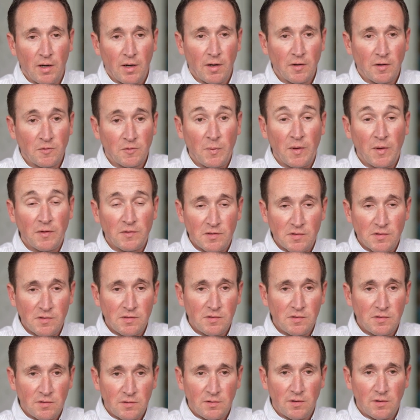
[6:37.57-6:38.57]

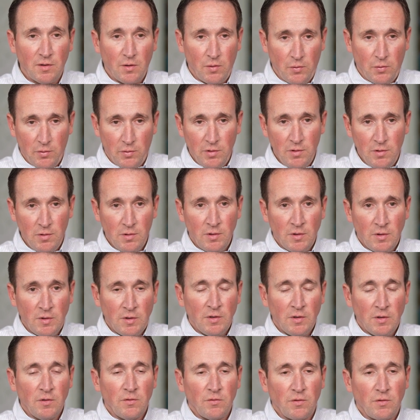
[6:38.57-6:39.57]
expenses included,
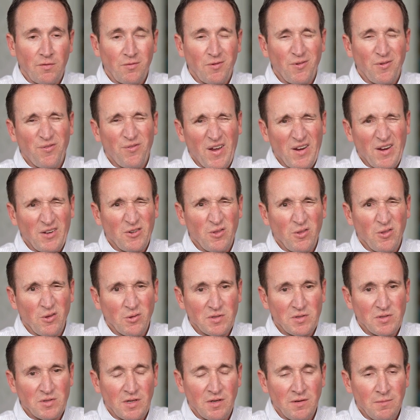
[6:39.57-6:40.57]
so you have to factor
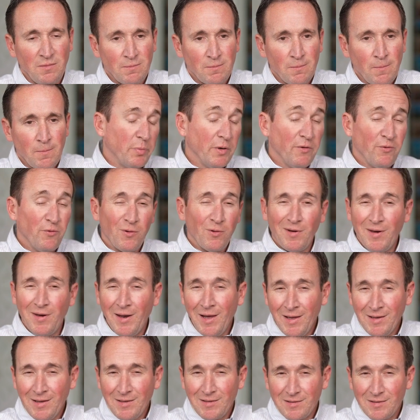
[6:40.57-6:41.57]
those in. But if you're
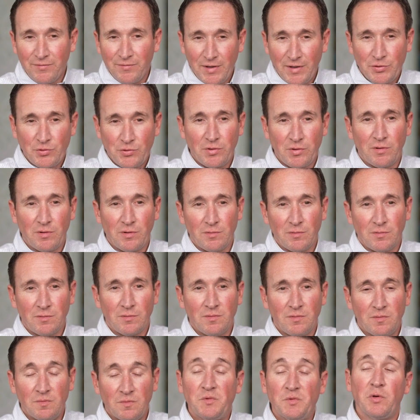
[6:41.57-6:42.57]
not a
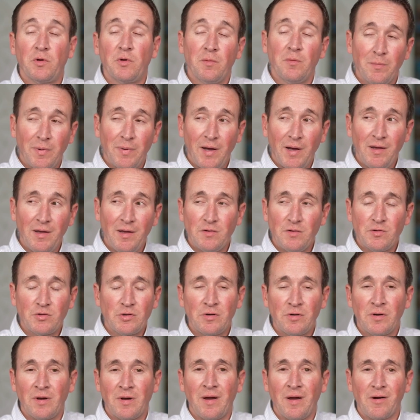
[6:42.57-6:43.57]
veteran, you can buy in
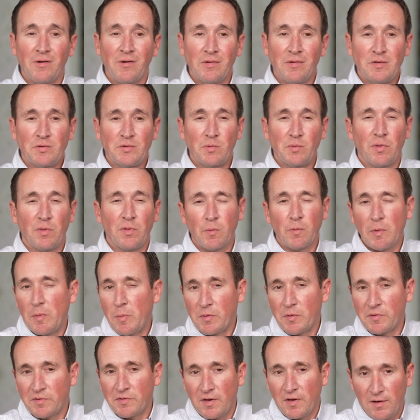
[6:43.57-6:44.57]
certain areas with
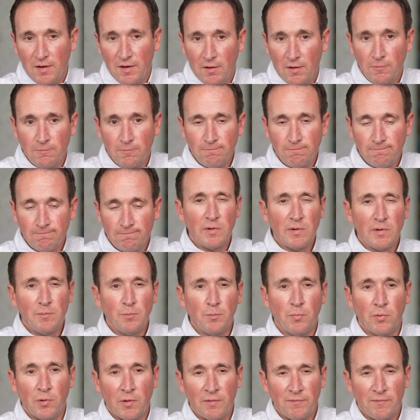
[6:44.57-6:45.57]
3% down,
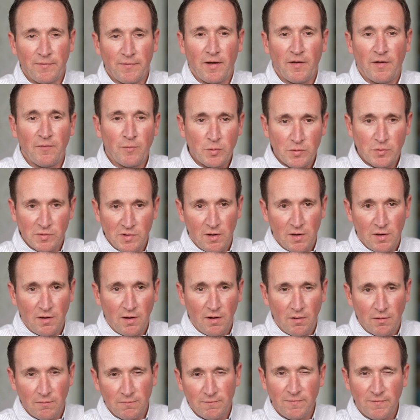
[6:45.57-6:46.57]
3.5%
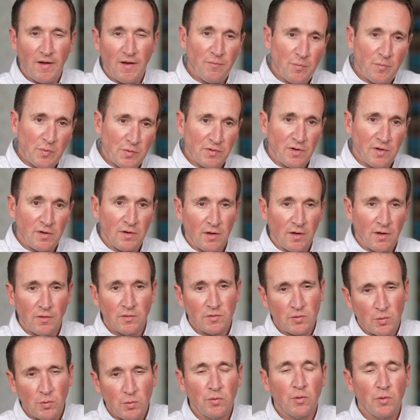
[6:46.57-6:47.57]
down, 5% down.
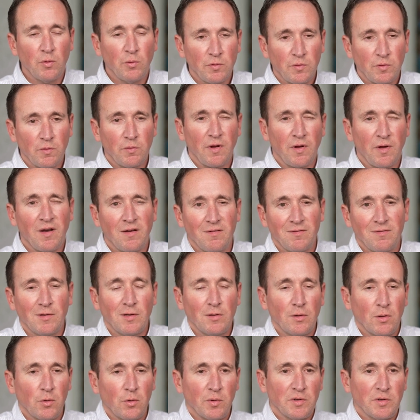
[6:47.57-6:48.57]
So those are kind of the
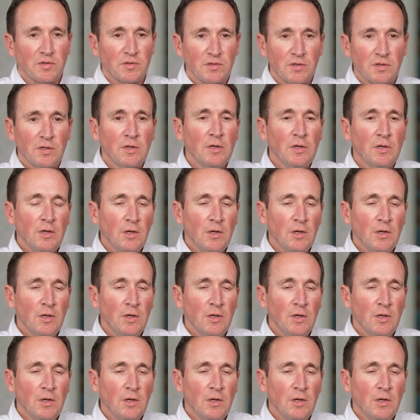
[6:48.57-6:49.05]
lowest